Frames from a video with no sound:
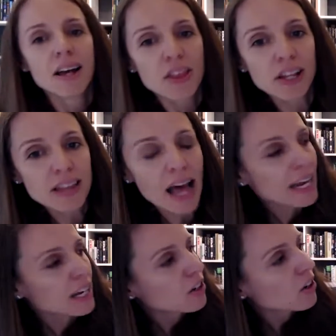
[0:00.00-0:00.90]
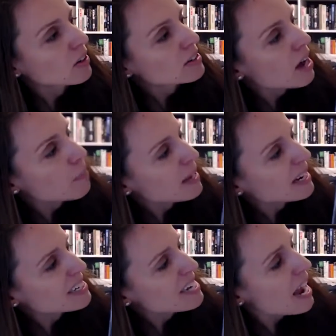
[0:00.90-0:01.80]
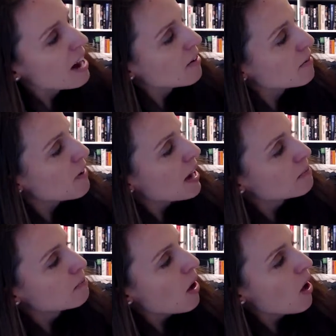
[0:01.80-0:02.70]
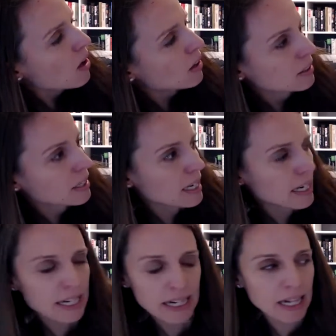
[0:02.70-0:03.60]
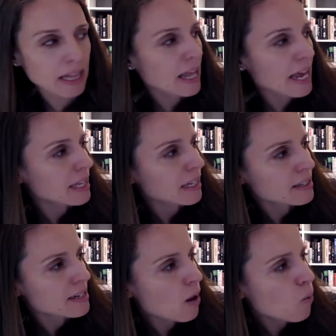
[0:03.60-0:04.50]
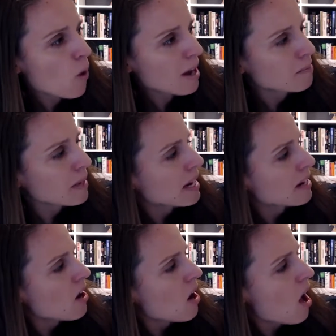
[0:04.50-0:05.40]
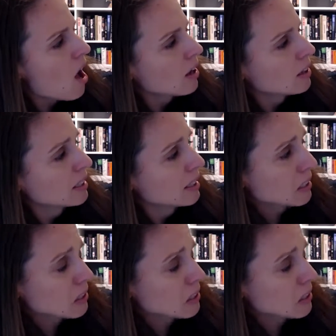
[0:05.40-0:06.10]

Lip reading: The lion curled up in a terrified ball. He didn't like this, not one bit at all.